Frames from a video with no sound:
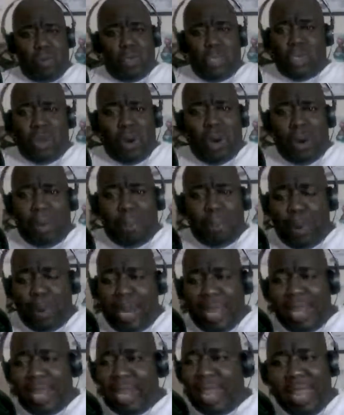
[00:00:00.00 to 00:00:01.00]
start
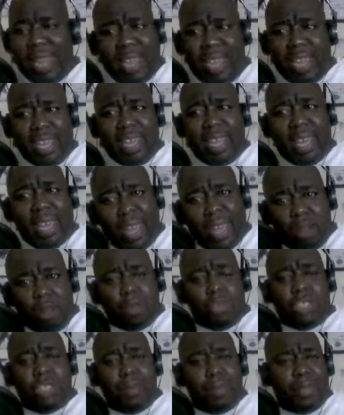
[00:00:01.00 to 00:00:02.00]
bringing in your
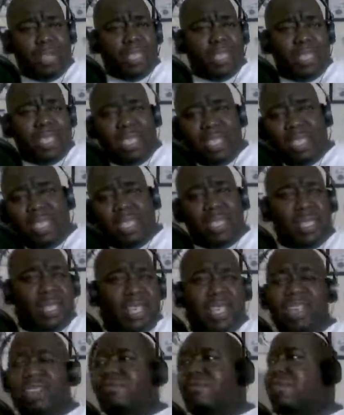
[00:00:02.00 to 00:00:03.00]
LGBT
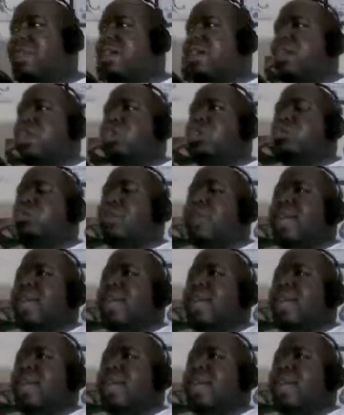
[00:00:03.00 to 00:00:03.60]
stuff. You